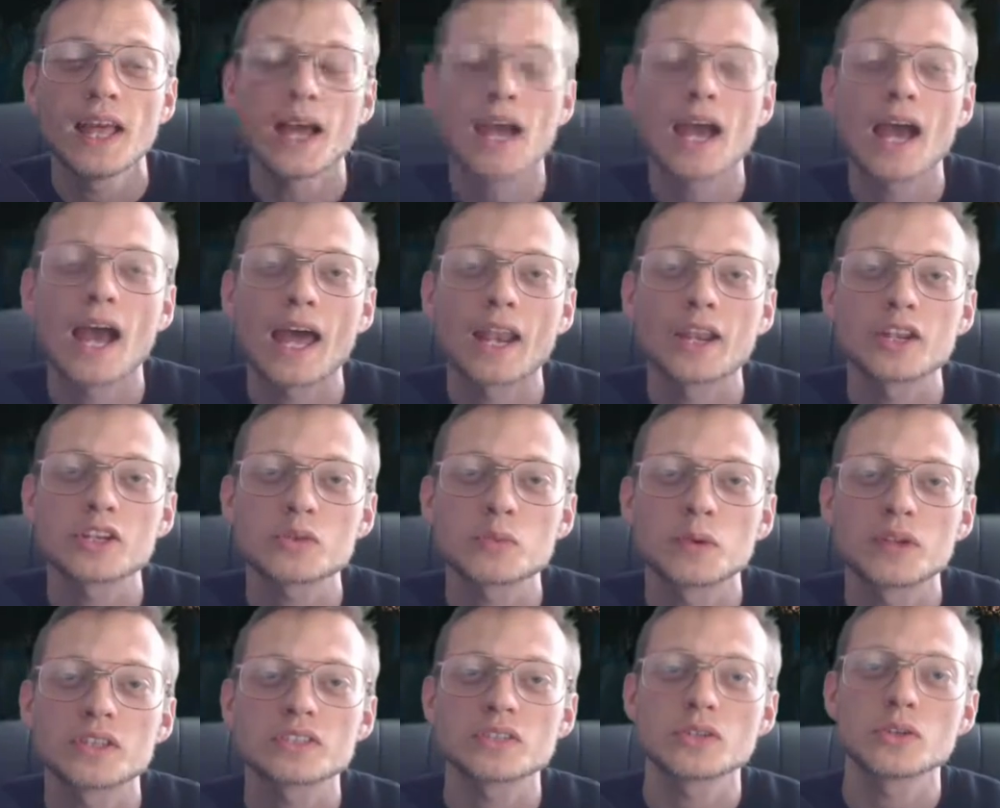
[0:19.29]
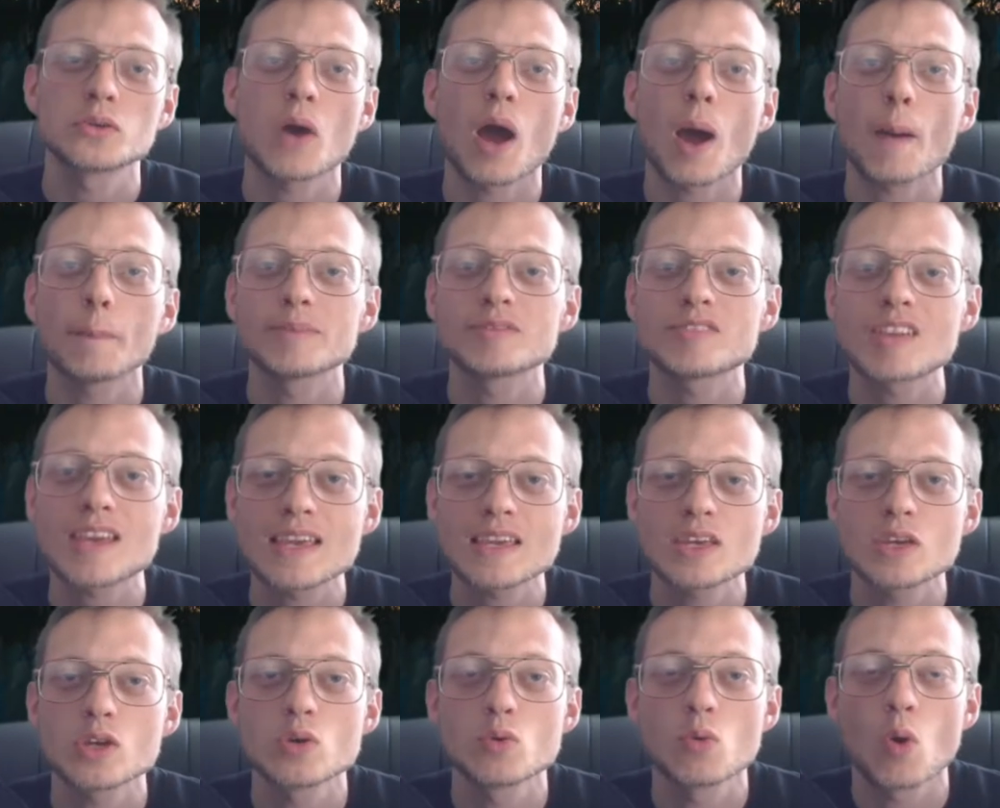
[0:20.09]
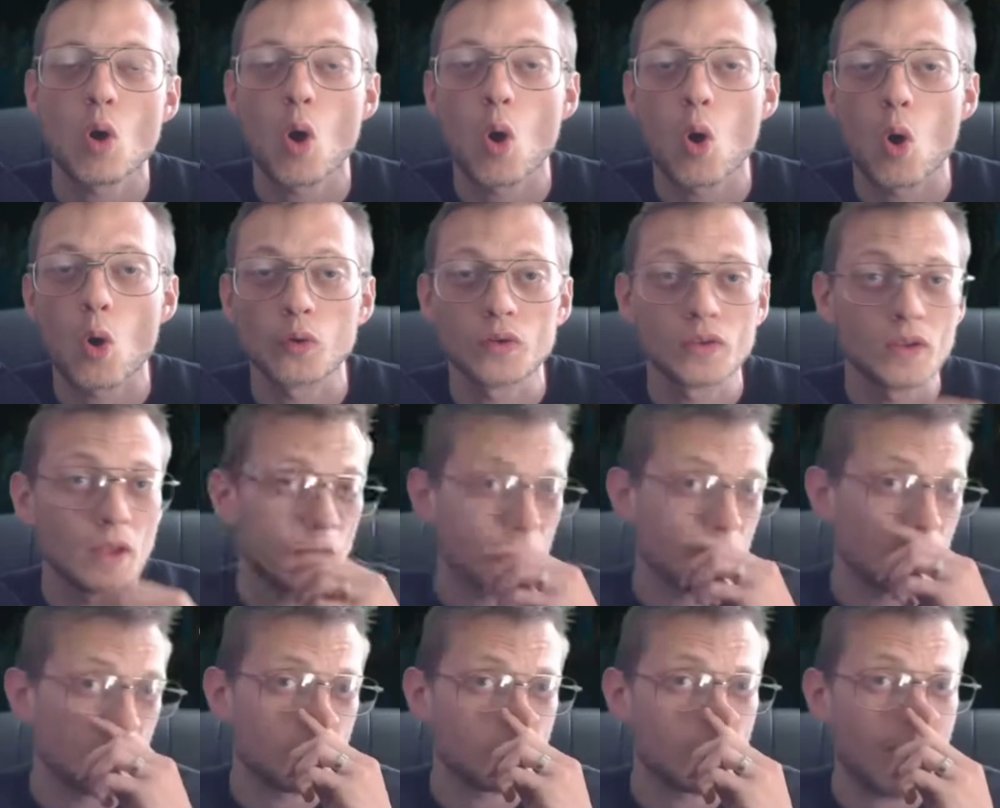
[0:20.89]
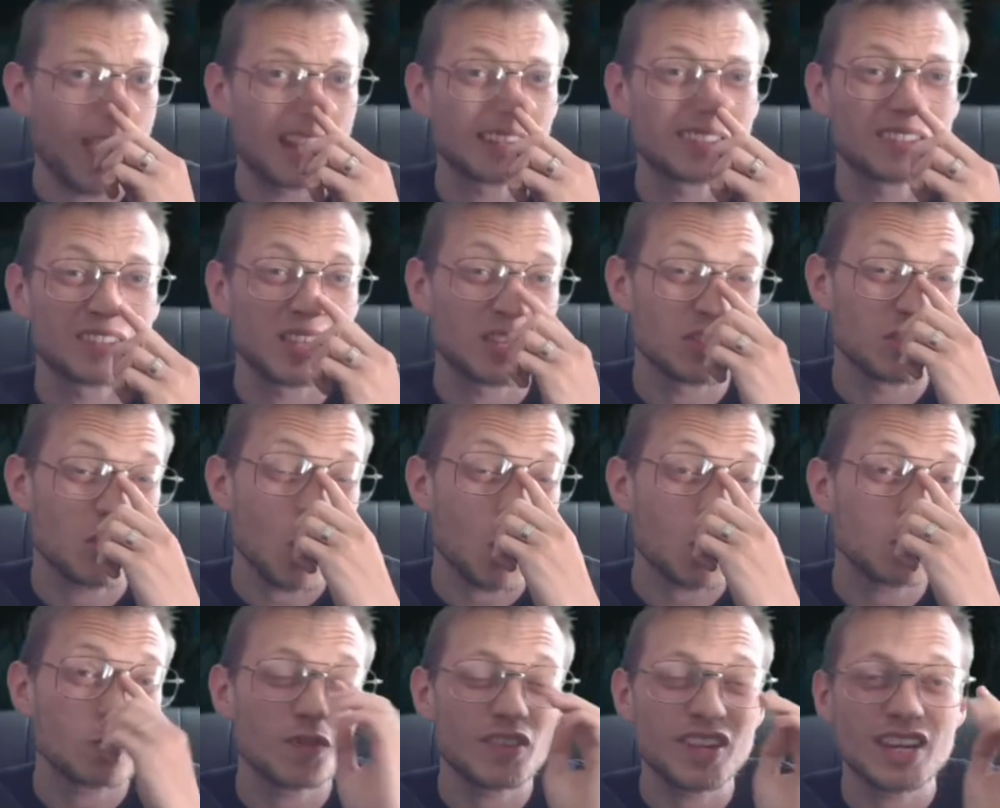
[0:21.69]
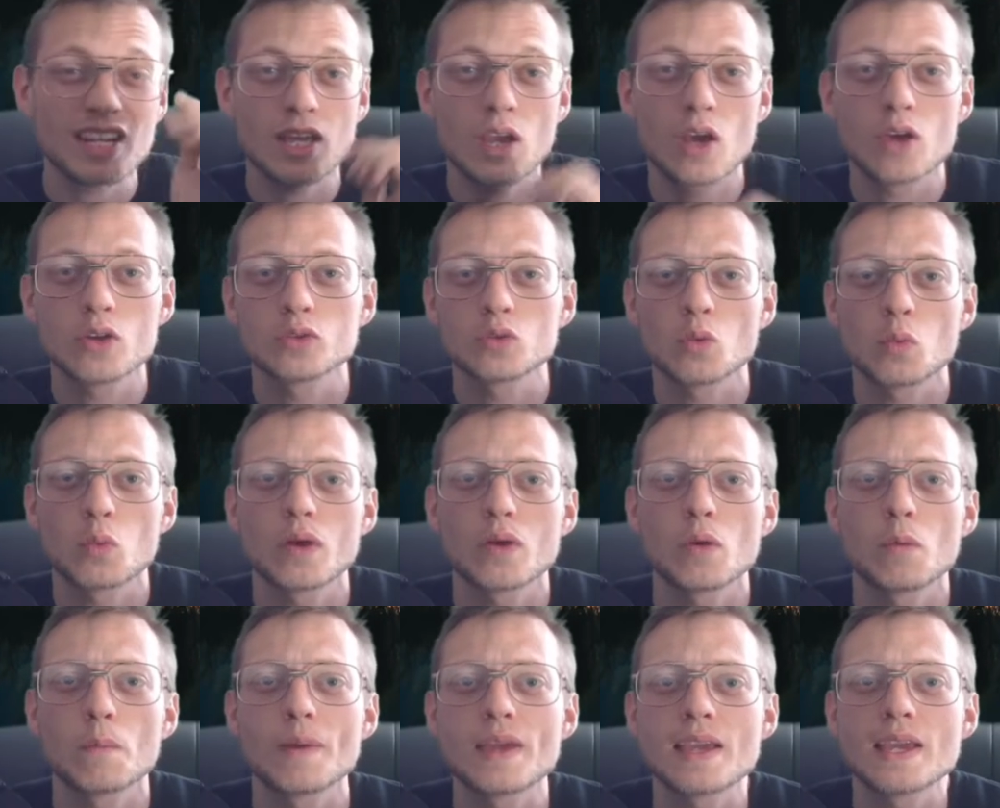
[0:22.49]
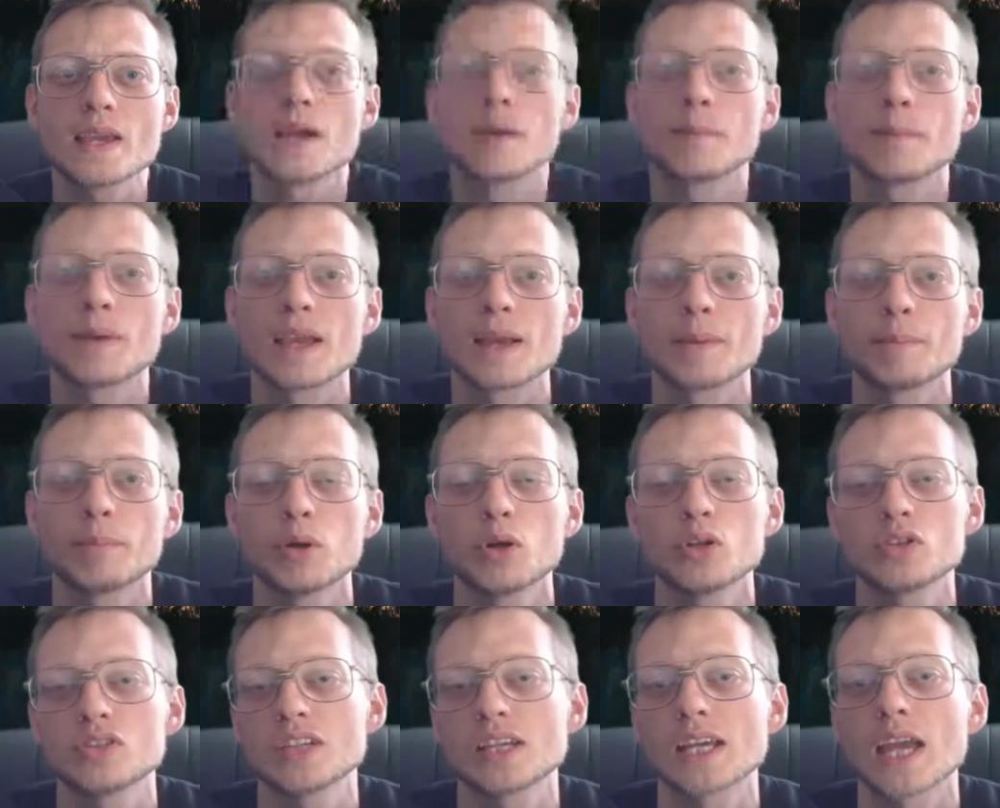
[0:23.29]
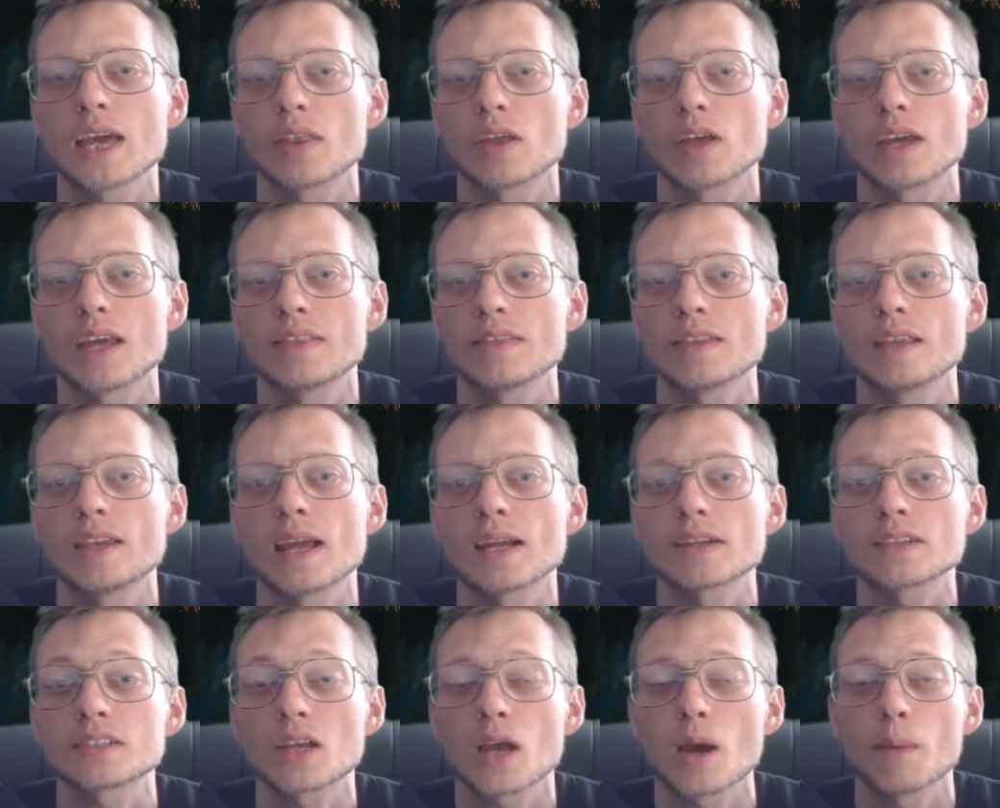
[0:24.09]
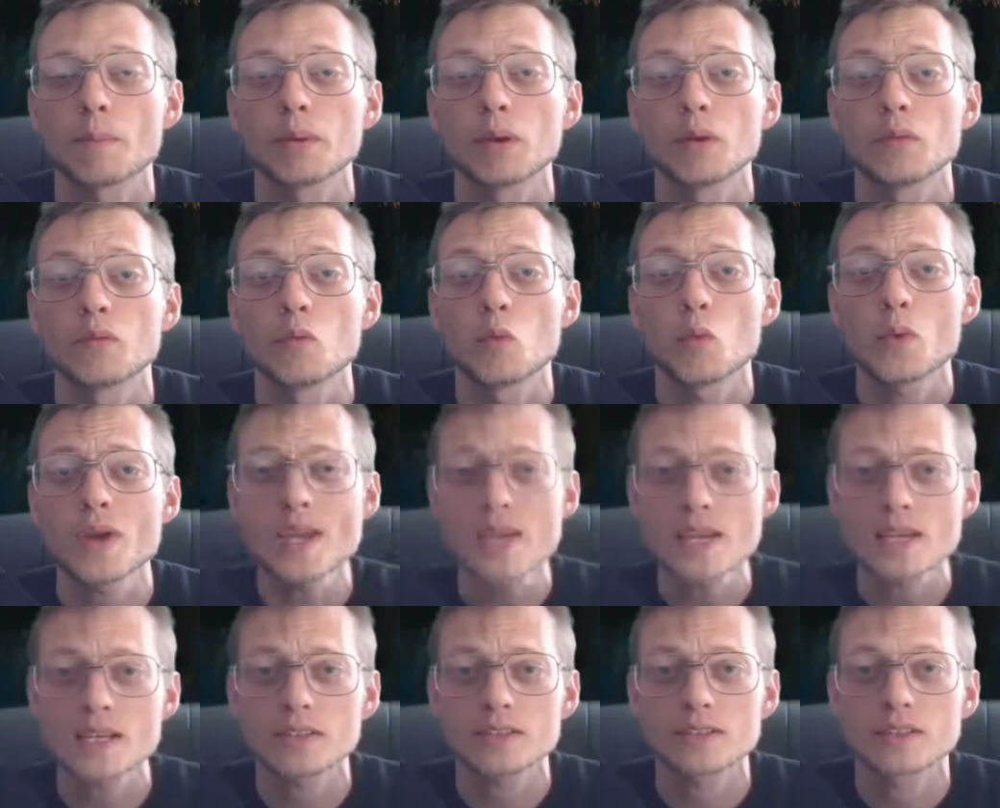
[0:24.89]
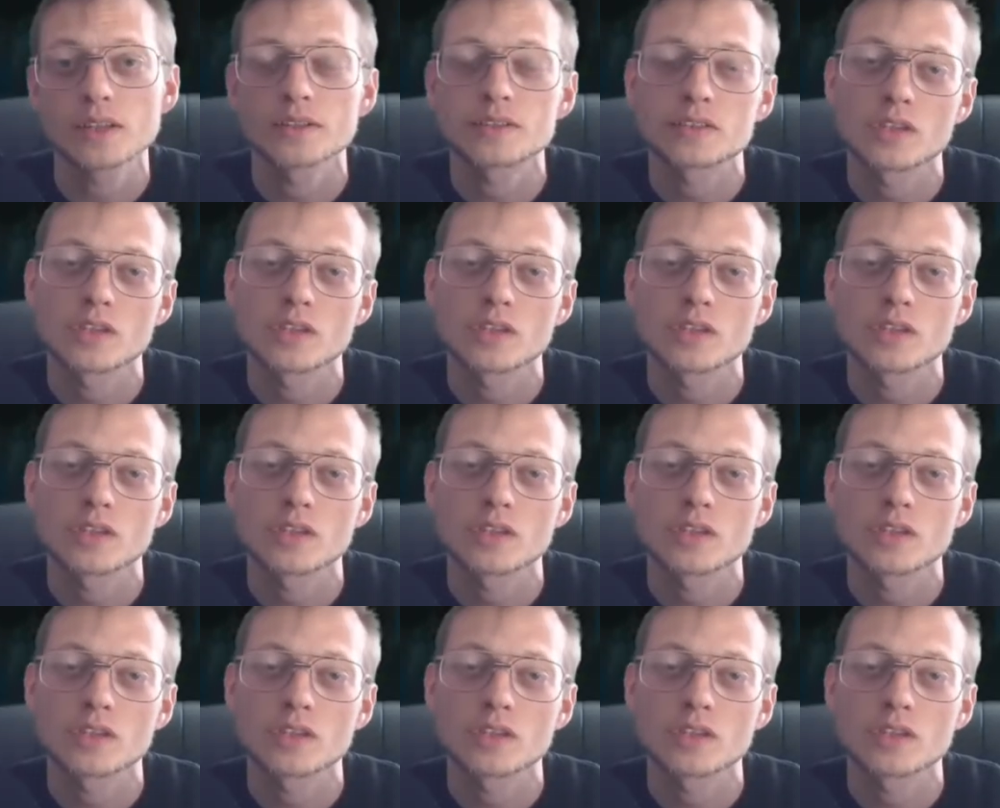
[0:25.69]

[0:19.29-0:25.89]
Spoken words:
and I just wanted to update you on the fact that those videos will be being put together in the next couple of weeks,